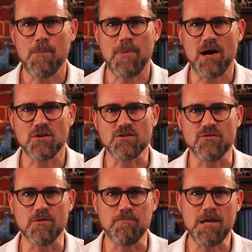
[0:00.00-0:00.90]
Part of
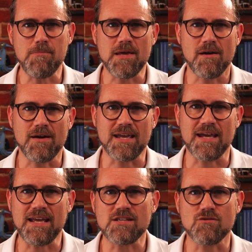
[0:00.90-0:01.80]
the BBI
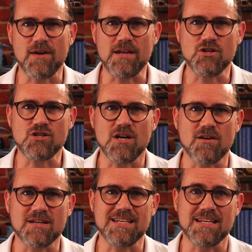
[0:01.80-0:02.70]
connector range
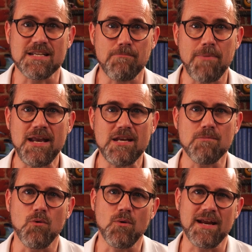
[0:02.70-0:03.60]
targeting
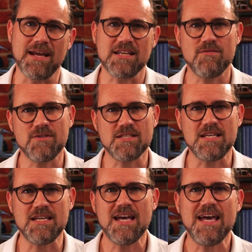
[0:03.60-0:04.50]
dependable
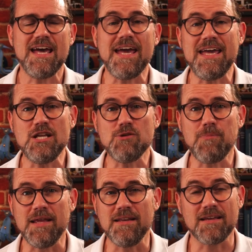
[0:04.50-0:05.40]
connectivity, each
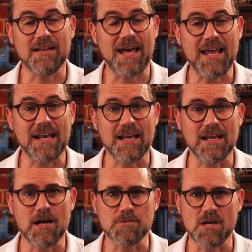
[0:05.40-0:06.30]
pin can handle
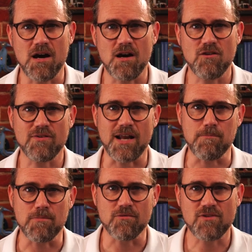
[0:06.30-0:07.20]
up to half an
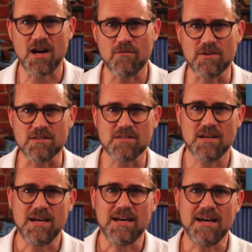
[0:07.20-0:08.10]
amp of current
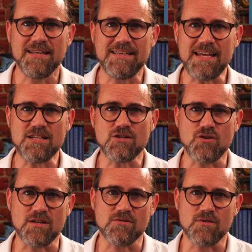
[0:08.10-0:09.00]
and data
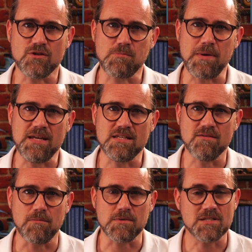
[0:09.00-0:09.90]
transfer speeds of
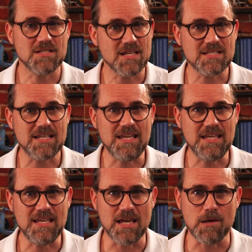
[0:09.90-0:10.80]
up to 16
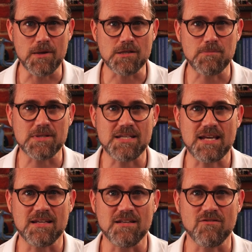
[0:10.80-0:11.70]
gigabits per
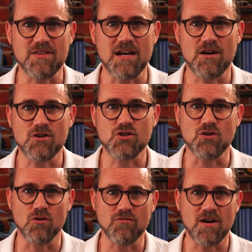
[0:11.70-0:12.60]
second for the
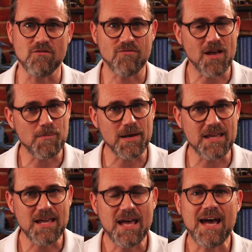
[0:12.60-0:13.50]
Archer.5
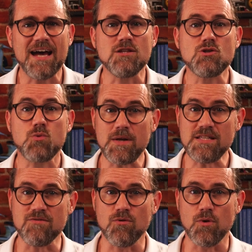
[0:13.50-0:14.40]
family and
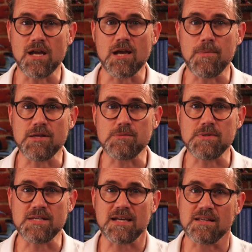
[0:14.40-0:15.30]
24 gigabits per
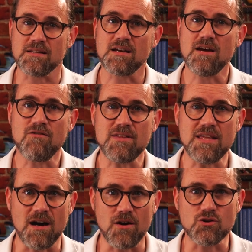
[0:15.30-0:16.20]
second for the
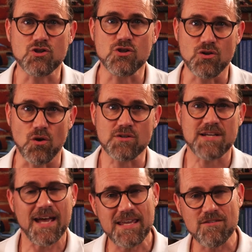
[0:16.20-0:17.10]

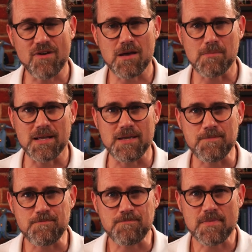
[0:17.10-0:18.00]
Archer.8 family.
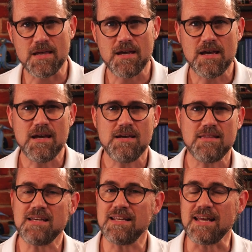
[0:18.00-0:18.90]

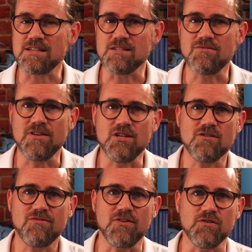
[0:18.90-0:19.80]
The connectors feature
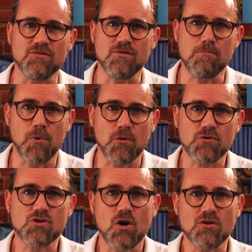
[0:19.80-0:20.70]
phosphor
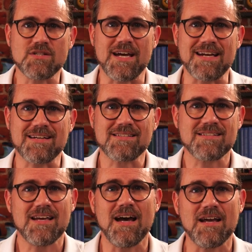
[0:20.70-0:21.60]
bronze contacts
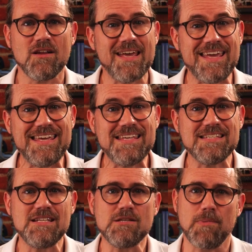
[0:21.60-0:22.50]
and are
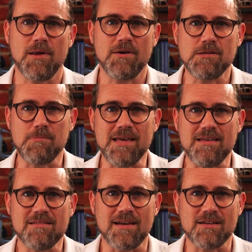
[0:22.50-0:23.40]
easy to blind
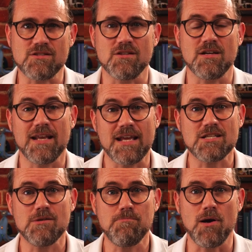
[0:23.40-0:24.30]
mate thanks to
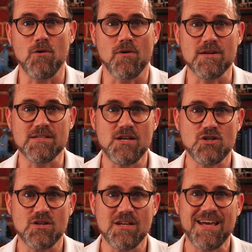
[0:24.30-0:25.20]
connector
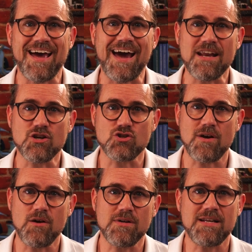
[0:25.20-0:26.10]
polarization and a
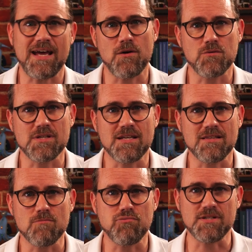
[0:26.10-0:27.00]
shrouded housing
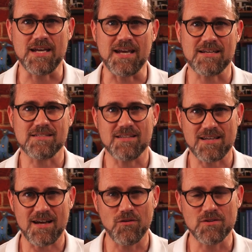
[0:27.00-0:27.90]
that protects the
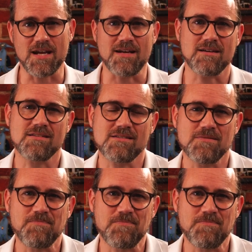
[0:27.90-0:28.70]
contacts.